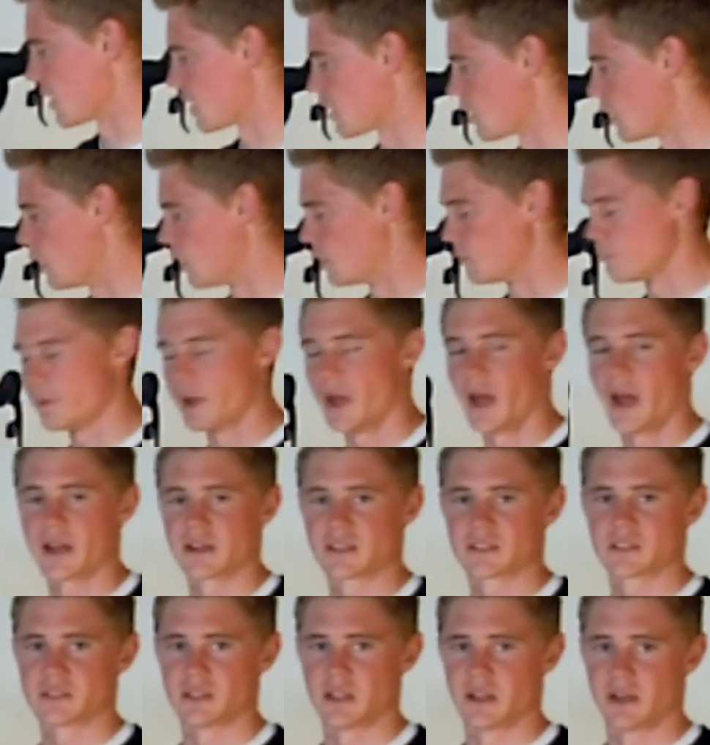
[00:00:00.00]

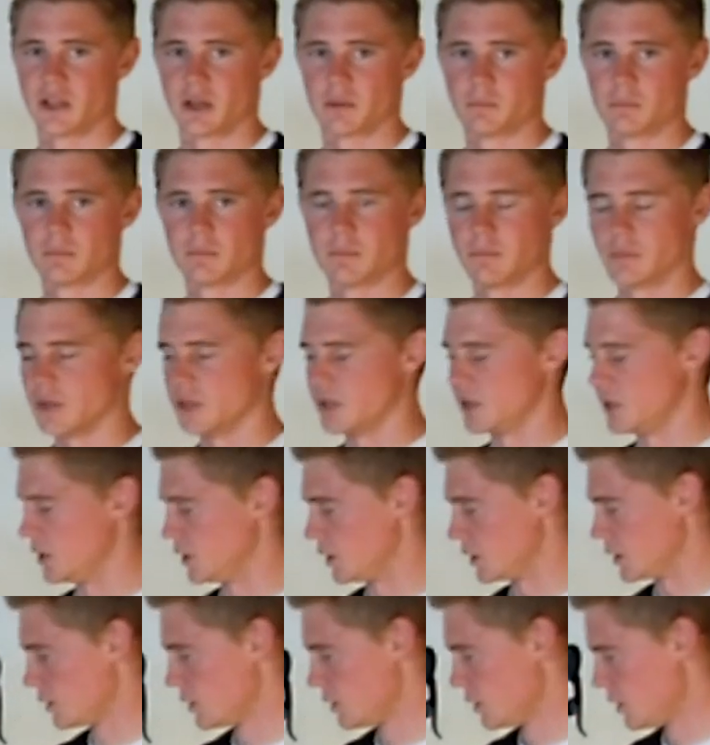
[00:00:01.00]
compact setup,
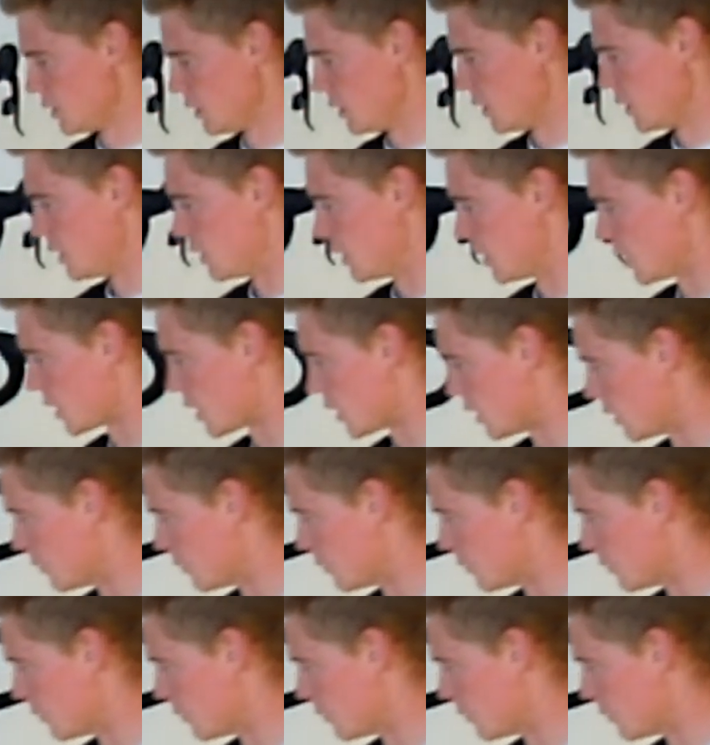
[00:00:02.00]
meaning it